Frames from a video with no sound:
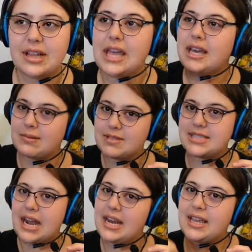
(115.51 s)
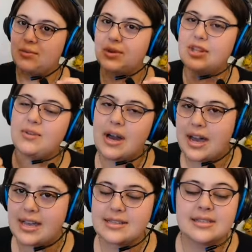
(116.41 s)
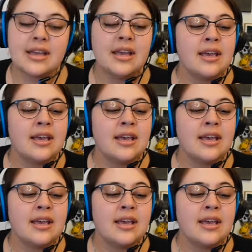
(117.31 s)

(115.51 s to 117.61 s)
like I'm standing, I'm with you guys,